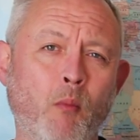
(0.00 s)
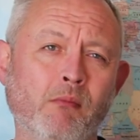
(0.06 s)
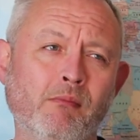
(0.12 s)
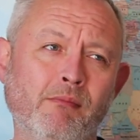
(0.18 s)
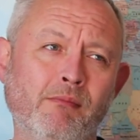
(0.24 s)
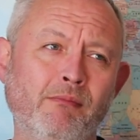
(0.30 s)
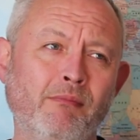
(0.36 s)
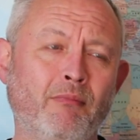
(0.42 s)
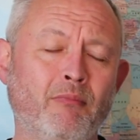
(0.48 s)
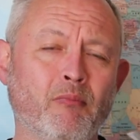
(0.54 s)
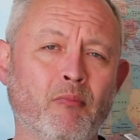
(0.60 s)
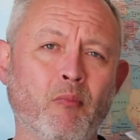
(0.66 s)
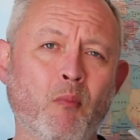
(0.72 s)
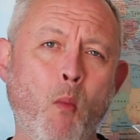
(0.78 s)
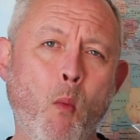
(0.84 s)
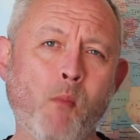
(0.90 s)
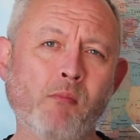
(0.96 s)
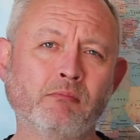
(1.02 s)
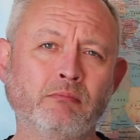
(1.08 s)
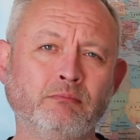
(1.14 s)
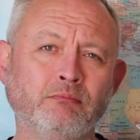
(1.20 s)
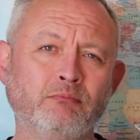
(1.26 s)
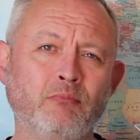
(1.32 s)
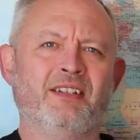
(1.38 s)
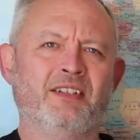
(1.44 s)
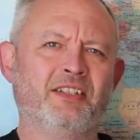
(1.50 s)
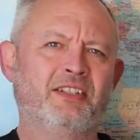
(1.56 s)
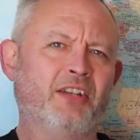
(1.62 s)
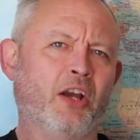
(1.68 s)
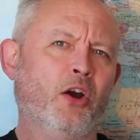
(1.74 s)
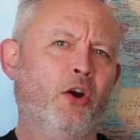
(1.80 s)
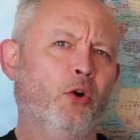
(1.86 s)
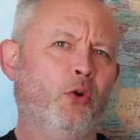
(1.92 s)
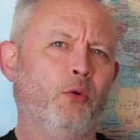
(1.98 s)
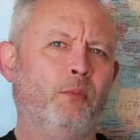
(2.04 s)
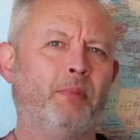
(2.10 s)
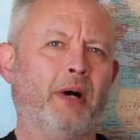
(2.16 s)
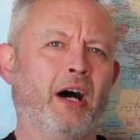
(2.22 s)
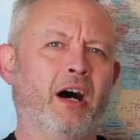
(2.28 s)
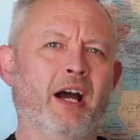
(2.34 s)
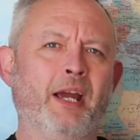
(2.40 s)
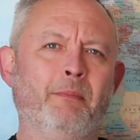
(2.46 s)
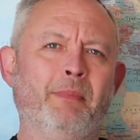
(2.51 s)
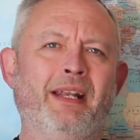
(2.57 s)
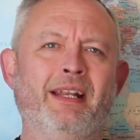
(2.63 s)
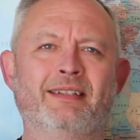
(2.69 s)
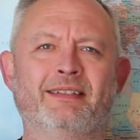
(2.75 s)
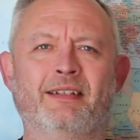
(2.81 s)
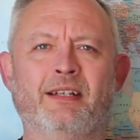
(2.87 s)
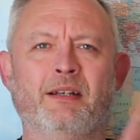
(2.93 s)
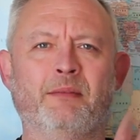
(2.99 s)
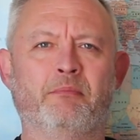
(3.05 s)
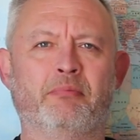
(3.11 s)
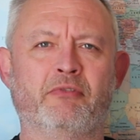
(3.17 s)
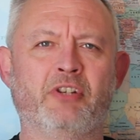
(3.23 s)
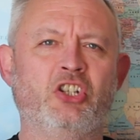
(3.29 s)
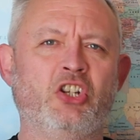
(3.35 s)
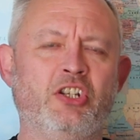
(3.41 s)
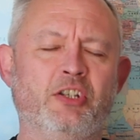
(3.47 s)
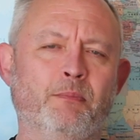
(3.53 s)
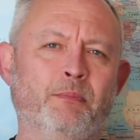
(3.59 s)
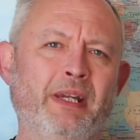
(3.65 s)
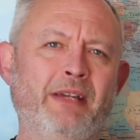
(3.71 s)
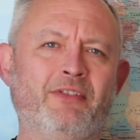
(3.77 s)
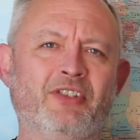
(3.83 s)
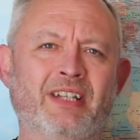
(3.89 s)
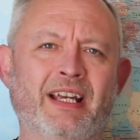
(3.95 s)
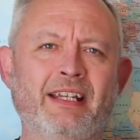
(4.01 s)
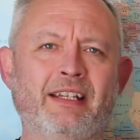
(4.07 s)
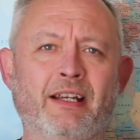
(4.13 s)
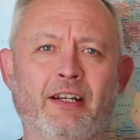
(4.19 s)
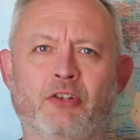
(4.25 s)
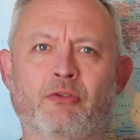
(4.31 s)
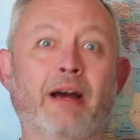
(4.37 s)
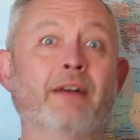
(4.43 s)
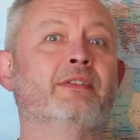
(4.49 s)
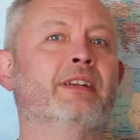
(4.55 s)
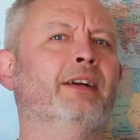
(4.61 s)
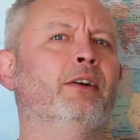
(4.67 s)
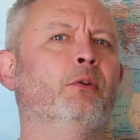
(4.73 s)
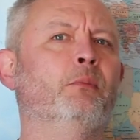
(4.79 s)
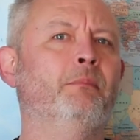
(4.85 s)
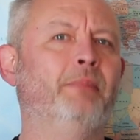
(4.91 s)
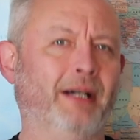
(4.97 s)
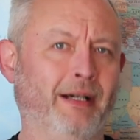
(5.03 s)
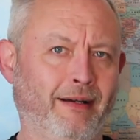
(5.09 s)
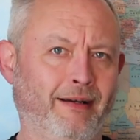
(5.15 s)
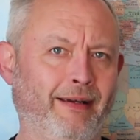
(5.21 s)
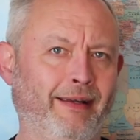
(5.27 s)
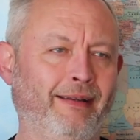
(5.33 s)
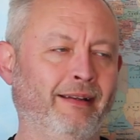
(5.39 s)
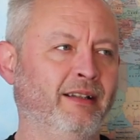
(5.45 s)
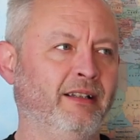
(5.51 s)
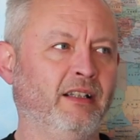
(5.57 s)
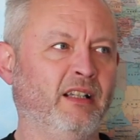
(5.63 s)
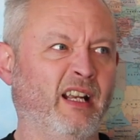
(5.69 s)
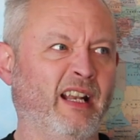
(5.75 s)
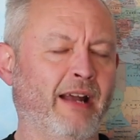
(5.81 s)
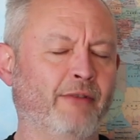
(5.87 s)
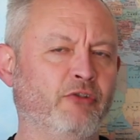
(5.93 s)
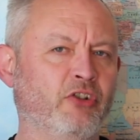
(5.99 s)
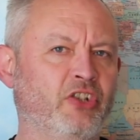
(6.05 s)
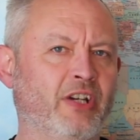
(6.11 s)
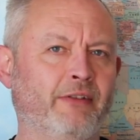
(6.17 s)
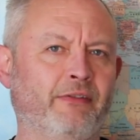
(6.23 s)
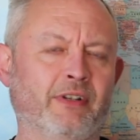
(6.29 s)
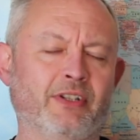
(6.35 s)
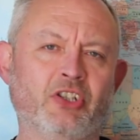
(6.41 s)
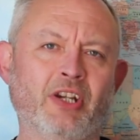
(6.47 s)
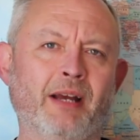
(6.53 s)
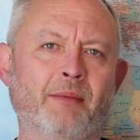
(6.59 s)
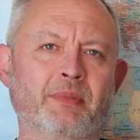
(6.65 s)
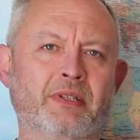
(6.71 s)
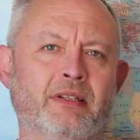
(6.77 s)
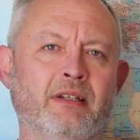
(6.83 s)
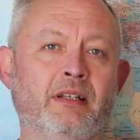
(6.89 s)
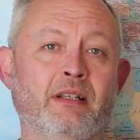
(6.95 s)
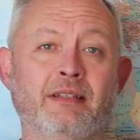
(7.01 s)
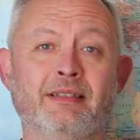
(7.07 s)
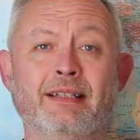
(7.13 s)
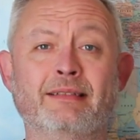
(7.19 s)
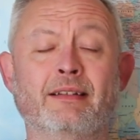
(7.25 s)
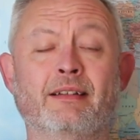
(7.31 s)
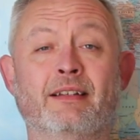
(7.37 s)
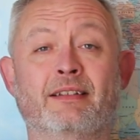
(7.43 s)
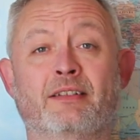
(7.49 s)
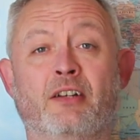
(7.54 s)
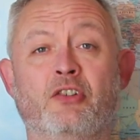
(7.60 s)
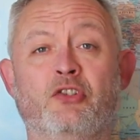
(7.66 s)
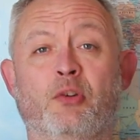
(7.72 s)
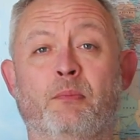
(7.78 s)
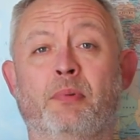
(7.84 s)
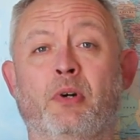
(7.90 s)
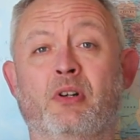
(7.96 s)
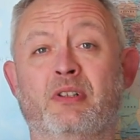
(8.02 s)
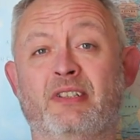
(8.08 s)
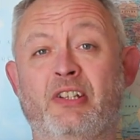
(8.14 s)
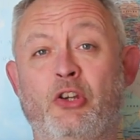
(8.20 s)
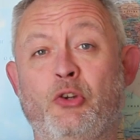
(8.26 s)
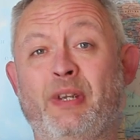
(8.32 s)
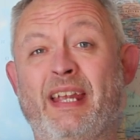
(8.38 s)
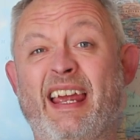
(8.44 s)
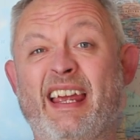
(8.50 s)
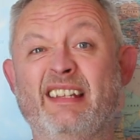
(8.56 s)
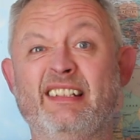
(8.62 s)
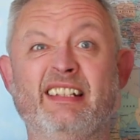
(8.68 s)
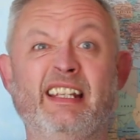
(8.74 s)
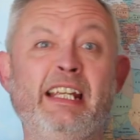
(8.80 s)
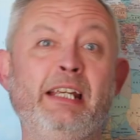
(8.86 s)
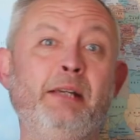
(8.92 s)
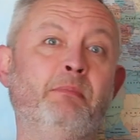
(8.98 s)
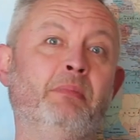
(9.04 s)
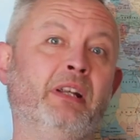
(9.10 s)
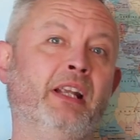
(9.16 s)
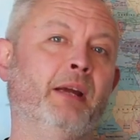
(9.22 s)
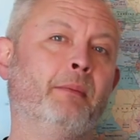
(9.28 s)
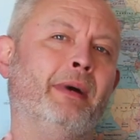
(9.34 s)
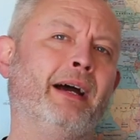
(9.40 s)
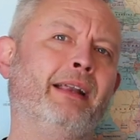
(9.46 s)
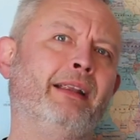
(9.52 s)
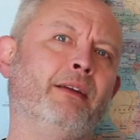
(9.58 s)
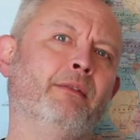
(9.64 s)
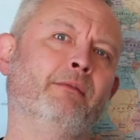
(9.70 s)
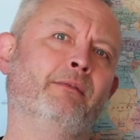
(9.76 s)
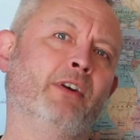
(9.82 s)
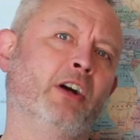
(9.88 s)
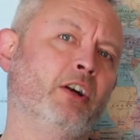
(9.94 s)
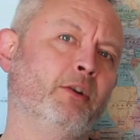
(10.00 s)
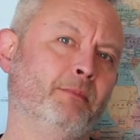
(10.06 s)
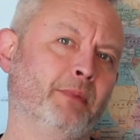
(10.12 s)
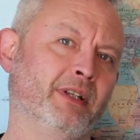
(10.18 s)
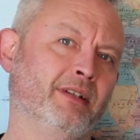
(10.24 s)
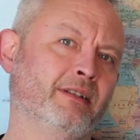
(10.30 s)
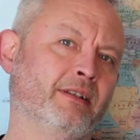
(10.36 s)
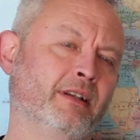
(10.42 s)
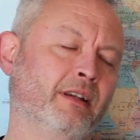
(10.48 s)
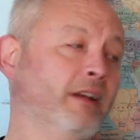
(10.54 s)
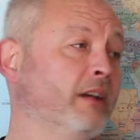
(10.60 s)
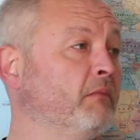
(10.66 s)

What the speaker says: Mm-hmm. So, Pieminister, British beefsteak and craft ale pie. An average effort, chaps. It says on the side of your box that you care deeply about the environment.